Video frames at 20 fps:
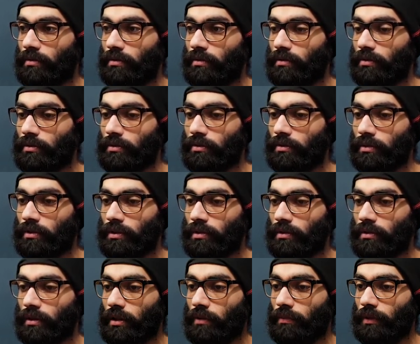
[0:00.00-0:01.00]
so it's
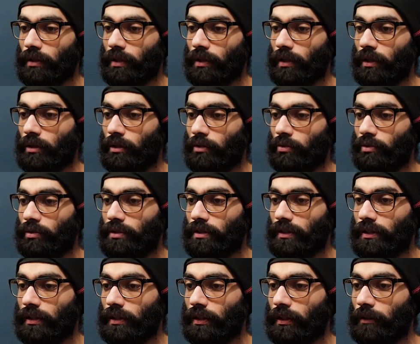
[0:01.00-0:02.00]
coming into the
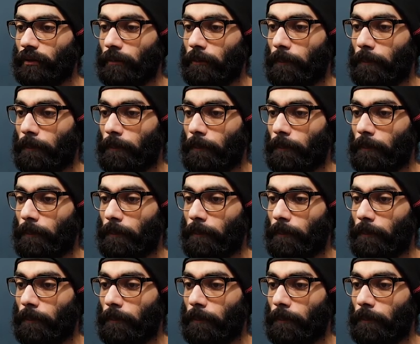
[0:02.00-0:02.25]
screen.